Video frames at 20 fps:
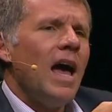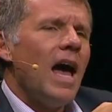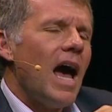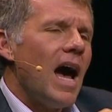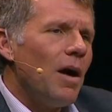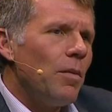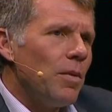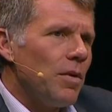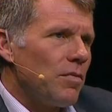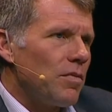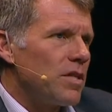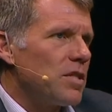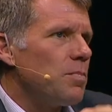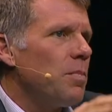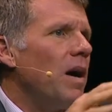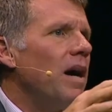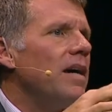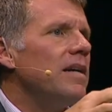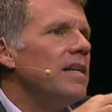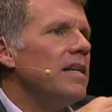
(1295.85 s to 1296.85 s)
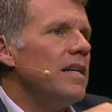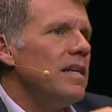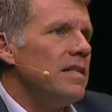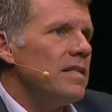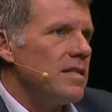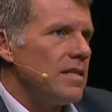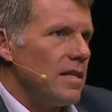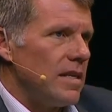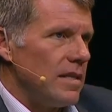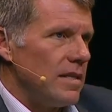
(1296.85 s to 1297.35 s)
how we respond to
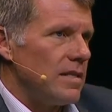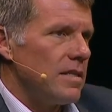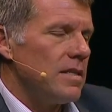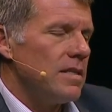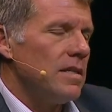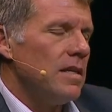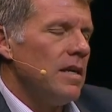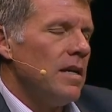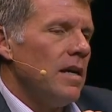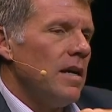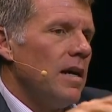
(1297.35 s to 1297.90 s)
incidents,